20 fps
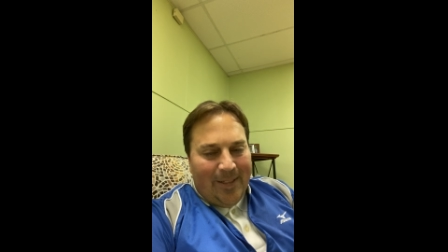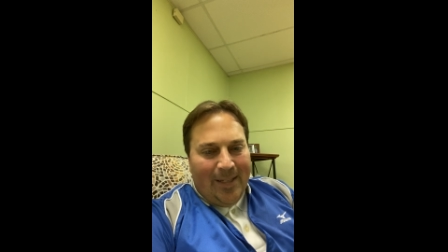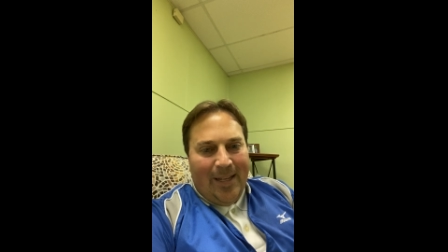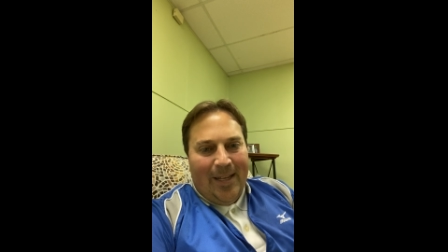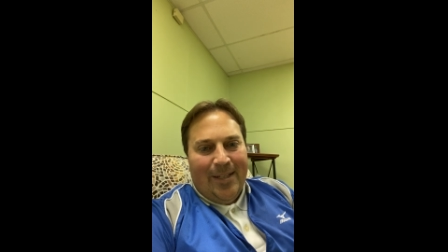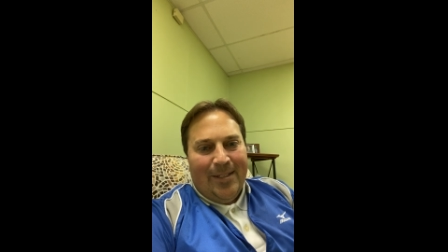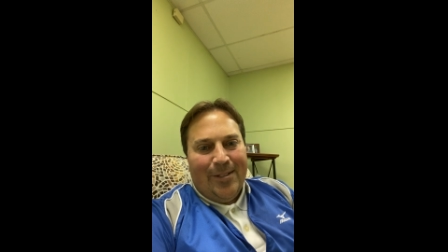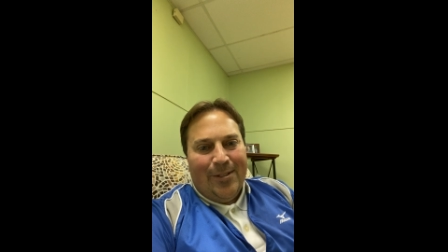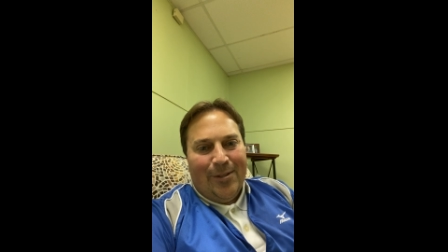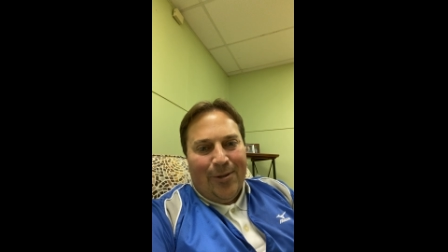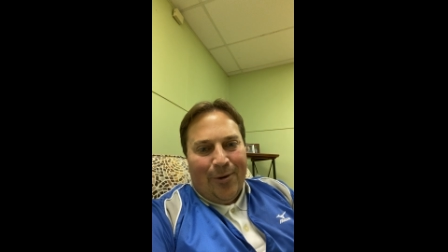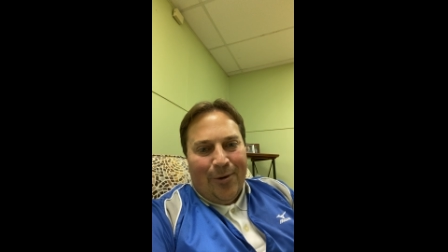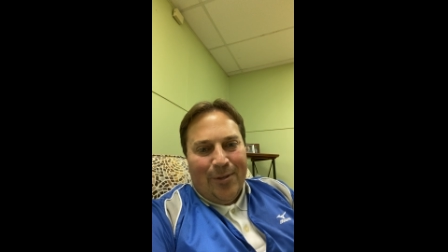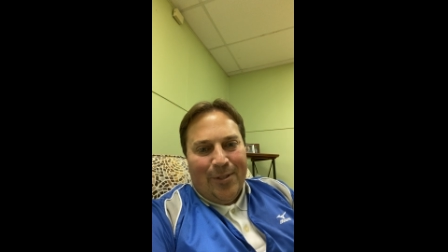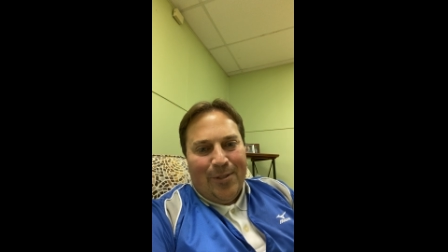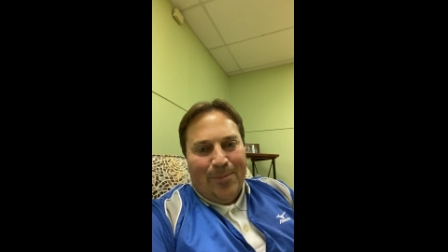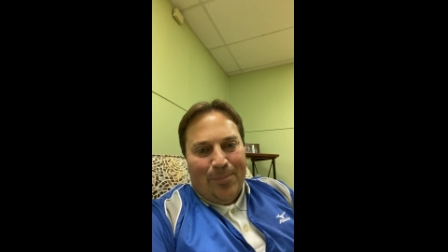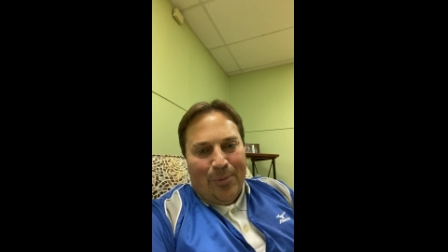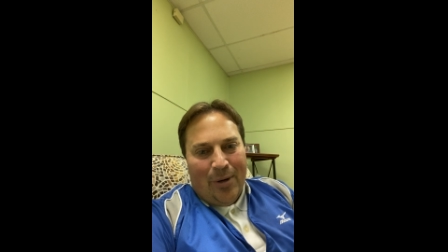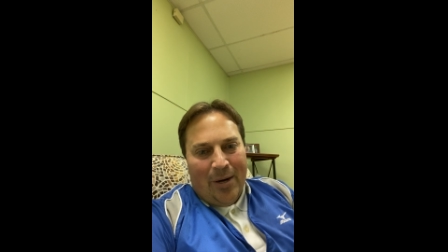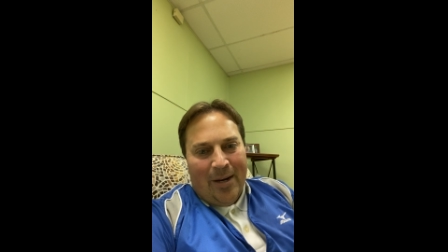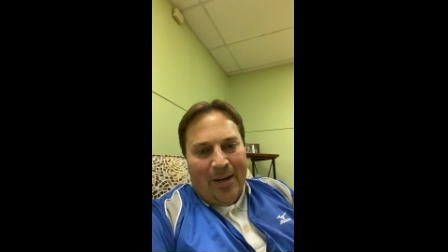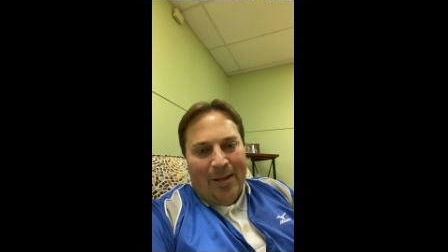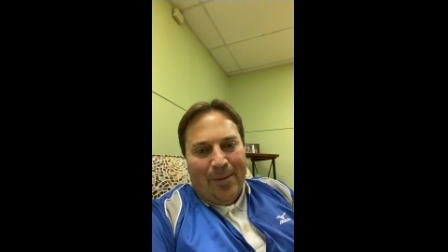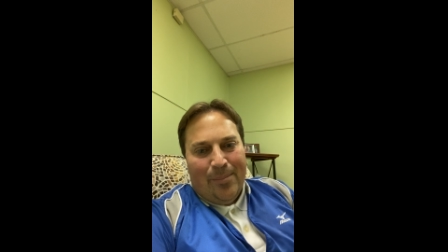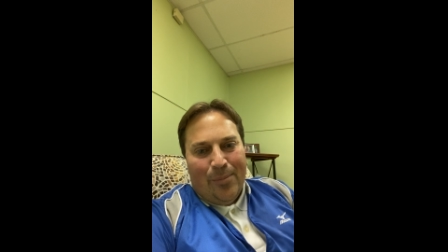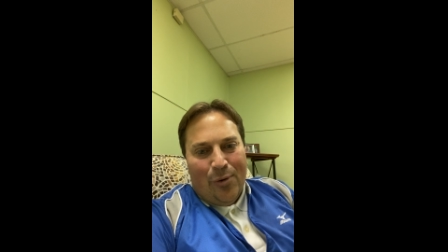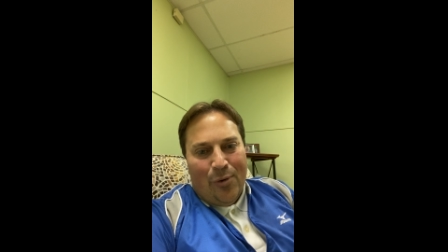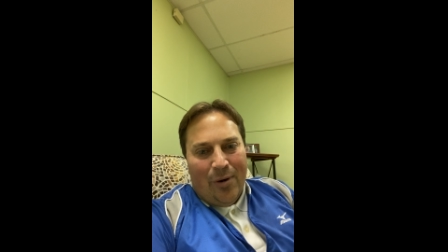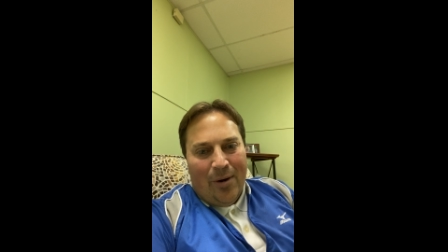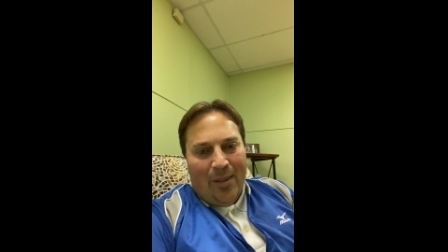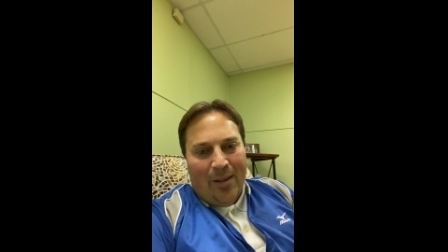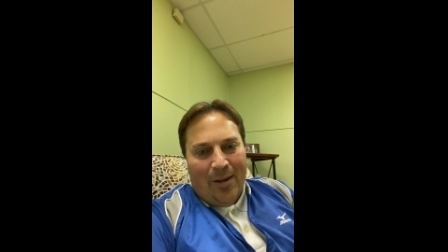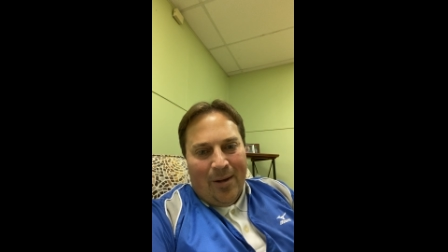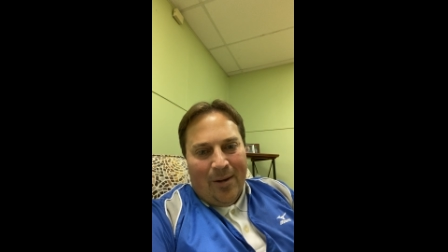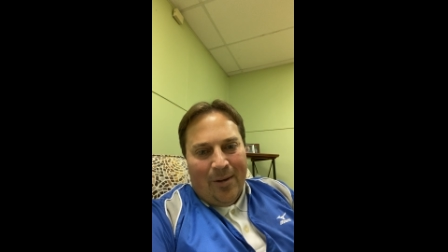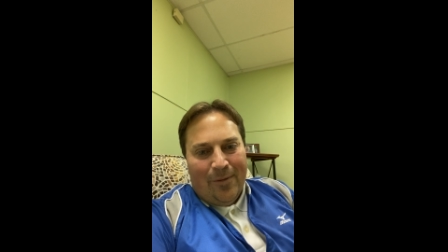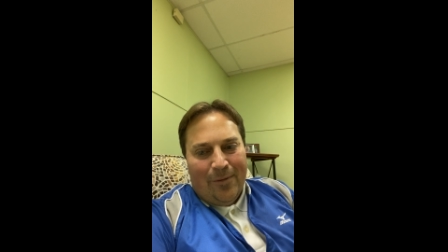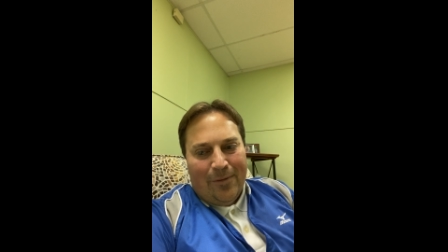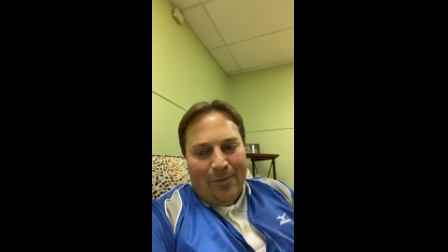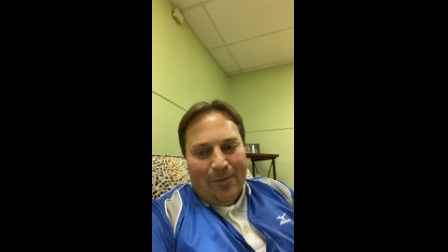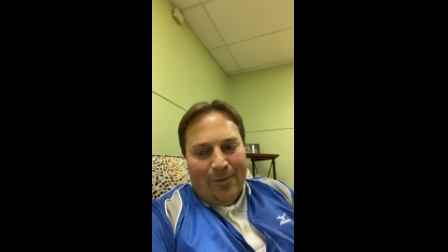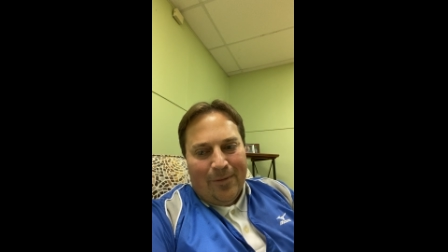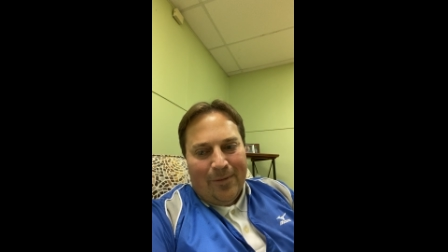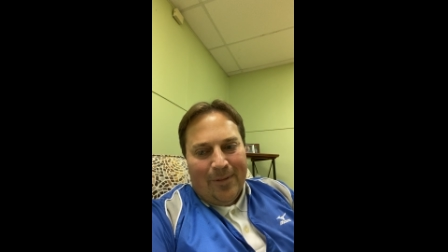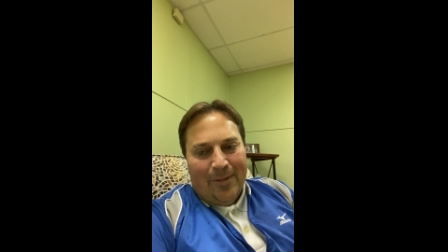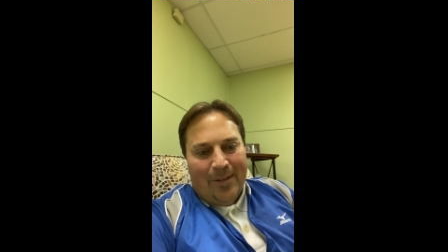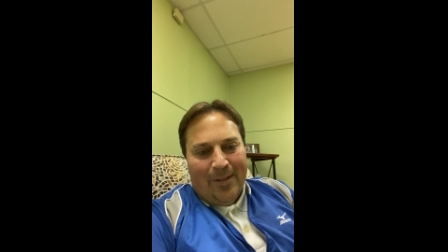and start spreading more love